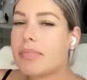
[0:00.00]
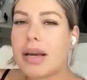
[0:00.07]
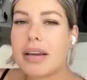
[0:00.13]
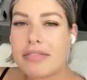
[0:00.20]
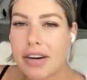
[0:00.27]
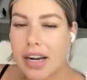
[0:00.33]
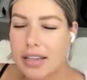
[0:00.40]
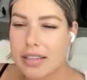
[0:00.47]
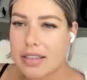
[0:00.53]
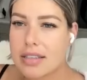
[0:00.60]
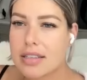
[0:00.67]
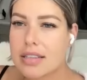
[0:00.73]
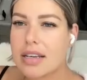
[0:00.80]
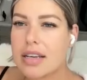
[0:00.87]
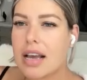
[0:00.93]
with my
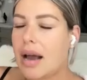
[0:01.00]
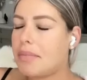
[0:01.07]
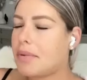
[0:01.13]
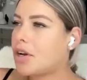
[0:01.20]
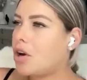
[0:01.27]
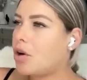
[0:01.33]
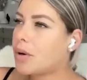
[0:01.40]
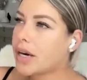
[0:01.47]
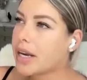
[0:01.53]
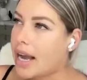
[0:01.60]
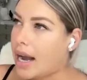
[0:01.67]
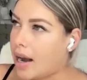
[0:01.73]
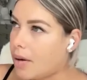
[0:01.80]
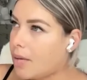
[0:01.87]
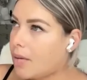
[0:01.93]
friends. I'm going to go
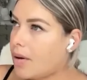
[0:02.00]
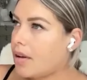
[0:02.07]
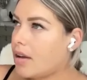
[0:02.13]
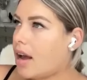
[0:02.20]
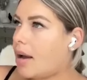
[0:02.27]
work out.